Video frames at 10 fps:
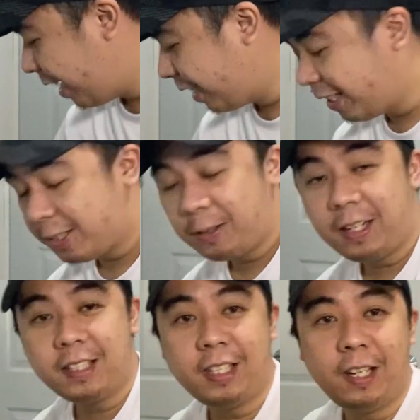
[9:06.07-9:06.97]
natin. So
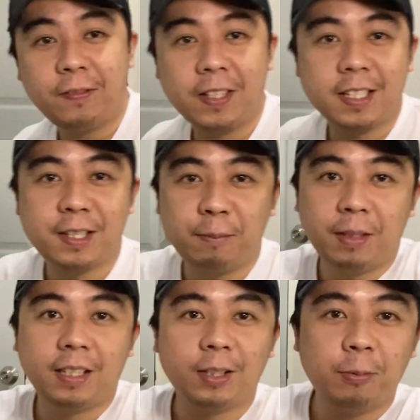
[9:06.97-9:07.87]
let's see if this is
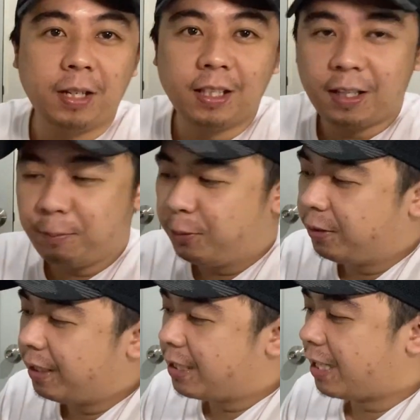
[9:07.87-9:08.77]
something that we can review
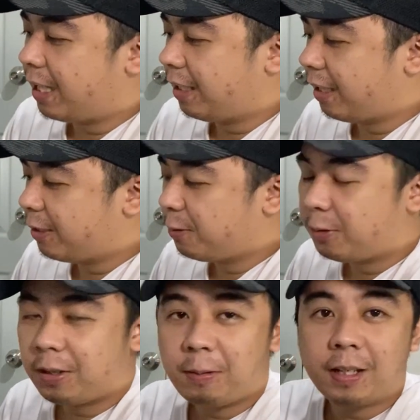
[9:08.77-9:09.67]
in the channel.
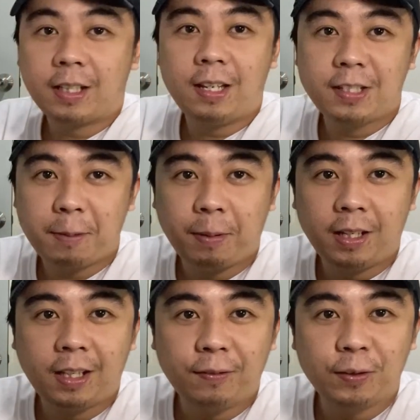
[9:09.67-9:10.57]
Siguro gawa tayong
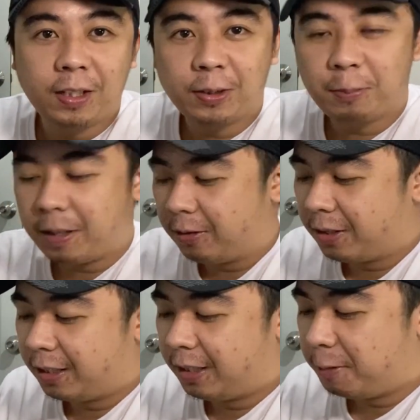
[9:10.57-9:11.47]
separate review nito bago
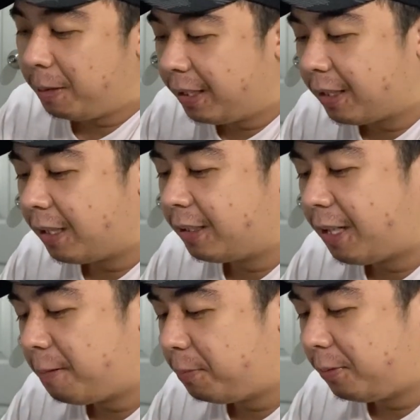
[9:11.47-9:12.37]
natin ibenta.
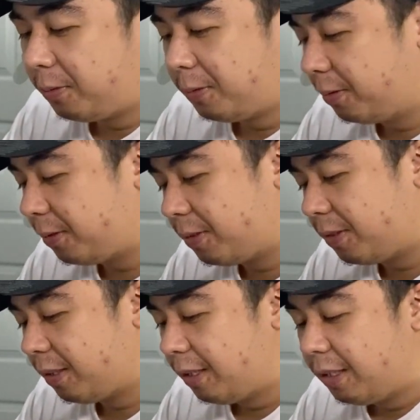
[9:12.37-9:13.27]
Tapos